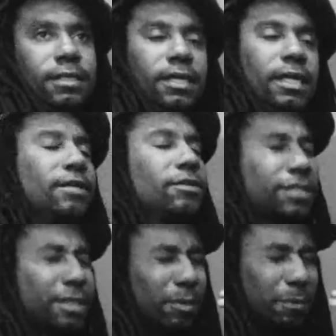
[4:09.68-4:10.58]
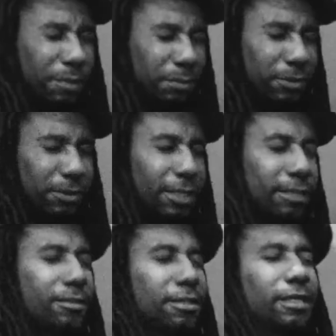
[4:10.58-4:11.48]
and I understand why people are
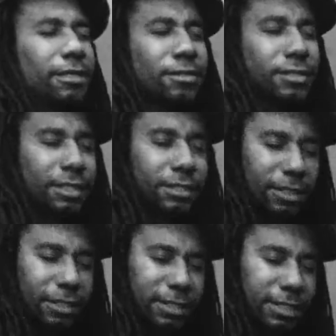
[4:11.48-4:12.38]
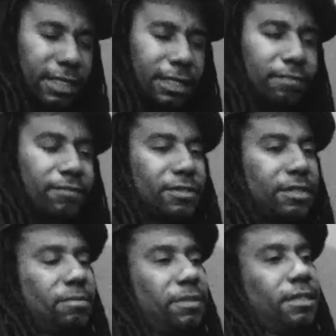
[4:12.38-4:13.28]
angry, and I understand you got to stand up for
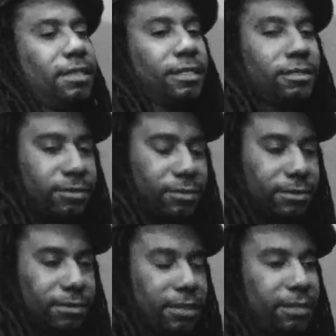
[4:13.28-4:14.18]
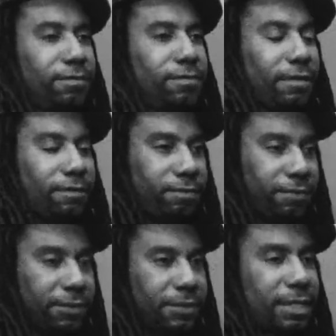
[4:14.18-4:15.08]
something, and I do, and I, I,
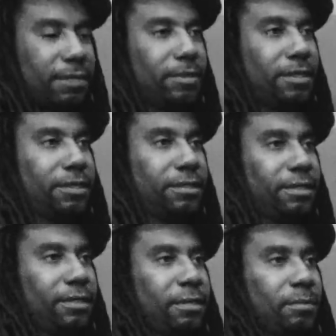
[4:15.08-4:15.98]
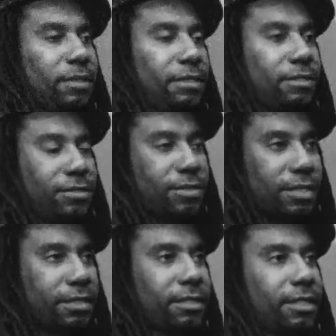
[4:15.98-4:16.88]
feel that way, but I just
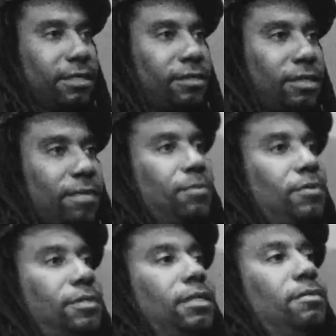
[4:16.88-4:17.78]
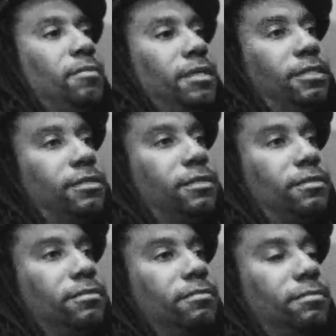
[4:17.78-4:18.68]
think that I get a lot more done when I
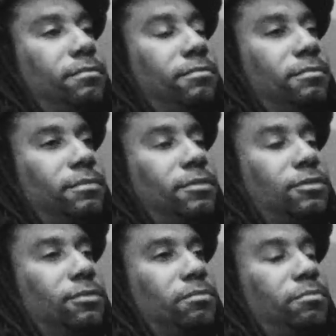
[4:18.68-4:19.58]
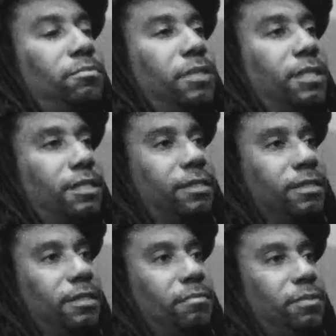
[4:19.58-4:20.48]
tr- pick
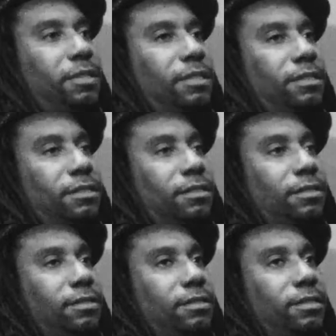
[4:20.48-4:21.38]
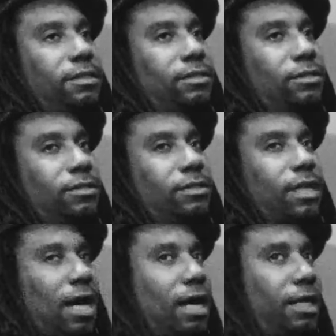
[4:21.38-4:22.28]
being
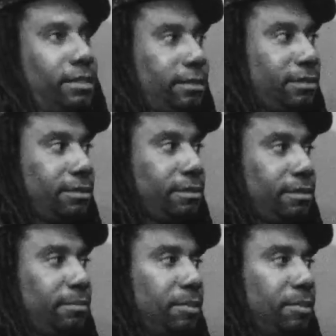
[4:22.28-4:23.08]
kind to